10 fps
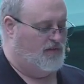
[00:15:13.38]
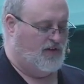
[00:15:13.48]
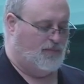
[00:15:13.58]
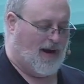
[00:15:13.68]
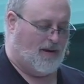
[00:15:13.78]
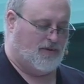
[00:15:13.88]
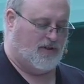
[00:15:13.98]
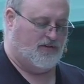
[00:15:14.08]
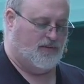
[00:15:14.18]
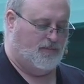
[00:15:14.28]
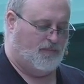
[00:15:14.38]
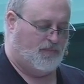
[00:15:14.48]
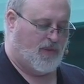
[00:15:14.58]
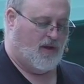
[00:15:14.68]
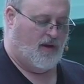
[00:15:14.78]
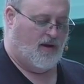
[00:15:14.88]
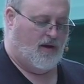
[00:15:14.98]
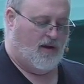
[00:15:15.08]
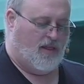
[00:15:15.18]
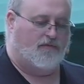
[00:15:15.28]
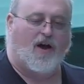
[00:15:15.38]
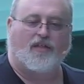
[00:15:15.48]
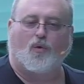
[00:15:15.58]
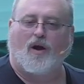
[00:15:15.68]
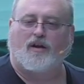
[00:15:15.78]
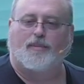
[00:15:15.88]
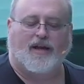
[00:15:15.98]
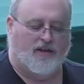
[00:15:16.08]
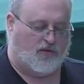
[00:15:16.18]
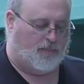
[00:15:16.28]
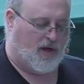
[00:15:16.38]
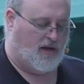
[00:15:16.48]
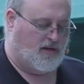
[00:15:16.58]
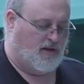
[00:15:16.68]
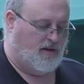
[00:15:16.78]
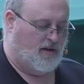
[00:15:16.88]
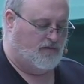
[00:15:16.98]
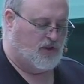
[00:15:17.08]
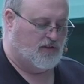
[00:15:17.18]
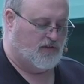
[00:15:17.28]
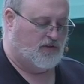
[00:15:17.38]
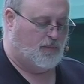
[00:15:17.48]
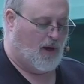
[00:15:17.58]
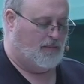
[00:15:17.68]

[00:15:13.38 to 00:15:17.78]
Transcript: followers of Jesus, and in the same aspect, grow ourselves as well.